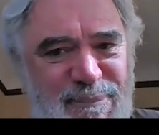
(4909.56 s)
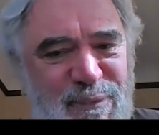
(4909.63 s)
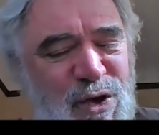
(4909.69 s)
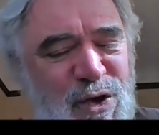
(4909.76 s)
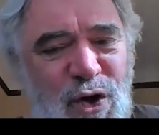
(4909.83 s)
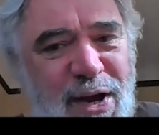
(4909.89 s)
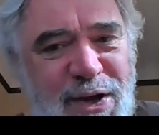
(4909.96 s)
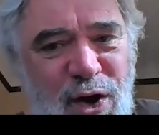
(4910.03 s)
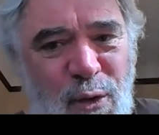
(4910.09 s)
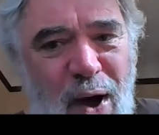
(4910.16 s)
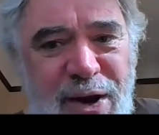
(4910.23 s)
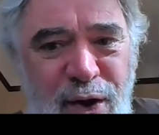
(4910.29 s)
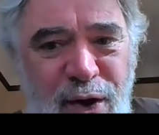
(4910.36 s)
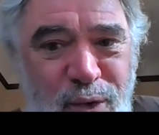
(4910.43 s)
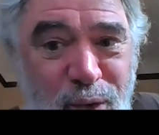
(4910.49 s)
you know, I know,
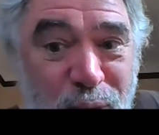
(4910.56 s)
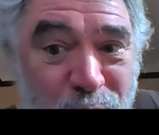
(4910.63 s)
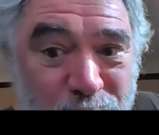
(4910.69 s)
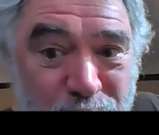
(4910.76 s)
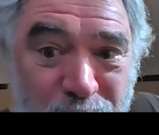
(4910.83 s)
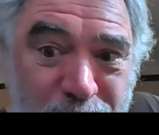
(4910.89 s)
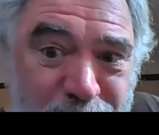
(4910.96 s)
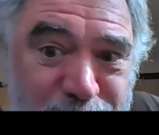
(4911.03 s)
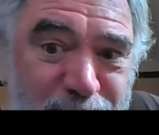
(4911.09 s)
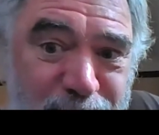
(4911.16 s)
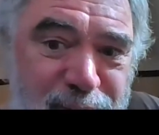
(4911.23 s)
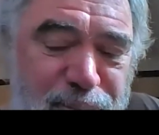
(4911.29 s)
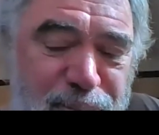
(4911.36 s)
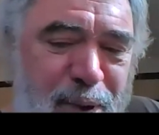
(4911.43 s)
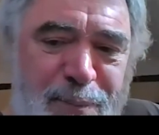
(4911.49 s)
I know
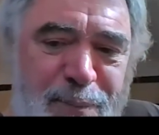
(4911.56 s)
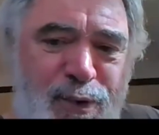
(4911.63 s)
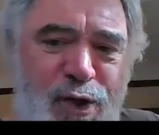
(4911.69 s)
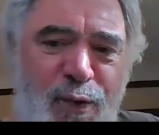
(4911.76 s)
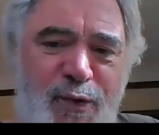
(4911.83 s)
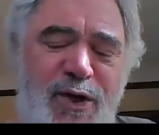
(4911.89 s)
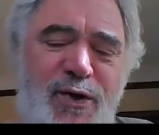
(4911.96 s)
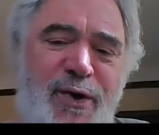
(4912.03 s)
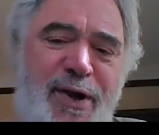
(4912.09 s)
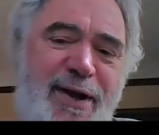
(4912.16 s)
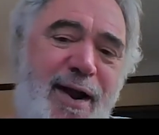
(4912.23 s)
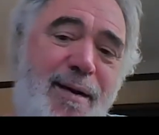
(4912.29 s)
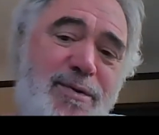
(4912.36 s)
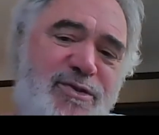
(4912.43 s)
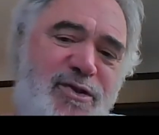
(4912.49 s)
people don't, you know, and
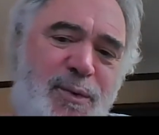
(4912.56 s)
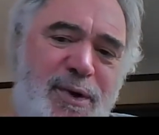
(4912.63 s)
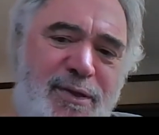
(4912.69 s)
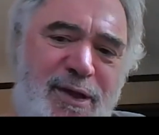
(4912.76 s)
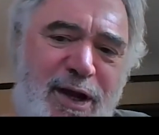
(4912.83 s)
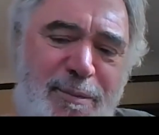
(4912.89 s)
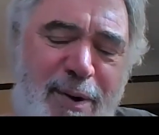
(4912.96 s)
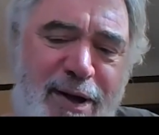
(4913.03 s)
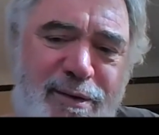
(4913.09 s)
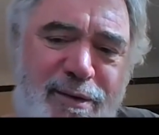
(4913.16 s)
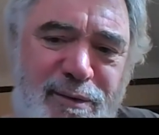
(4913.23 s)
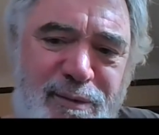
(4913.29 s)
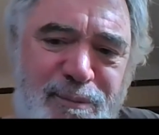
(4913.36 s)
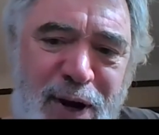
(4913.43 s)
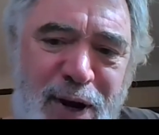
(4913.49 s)
economists don't want to think about
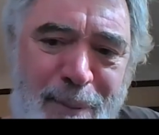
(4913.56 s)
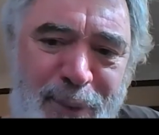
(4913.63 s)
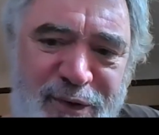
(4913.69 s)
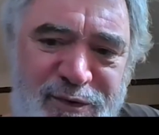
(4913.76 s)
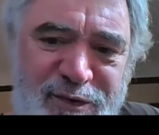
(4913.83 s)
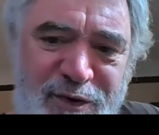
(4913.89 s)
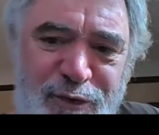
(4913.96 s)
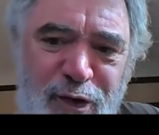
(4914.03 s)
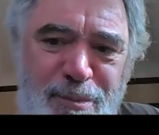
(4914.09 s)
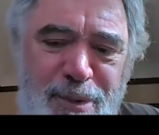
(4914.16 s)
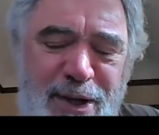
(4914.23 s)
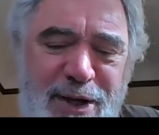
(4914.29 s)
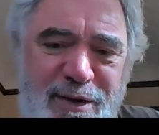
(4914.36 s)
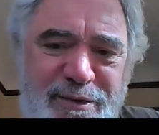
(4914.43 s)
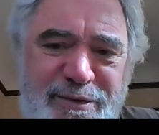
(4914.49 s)
monopolies differently
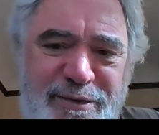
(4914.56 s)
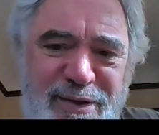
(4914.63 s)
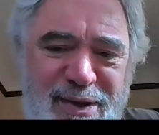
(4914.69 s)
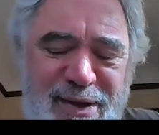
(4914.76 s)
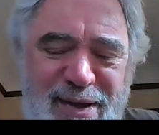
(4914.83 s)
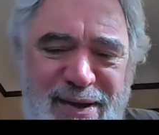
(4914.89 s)
because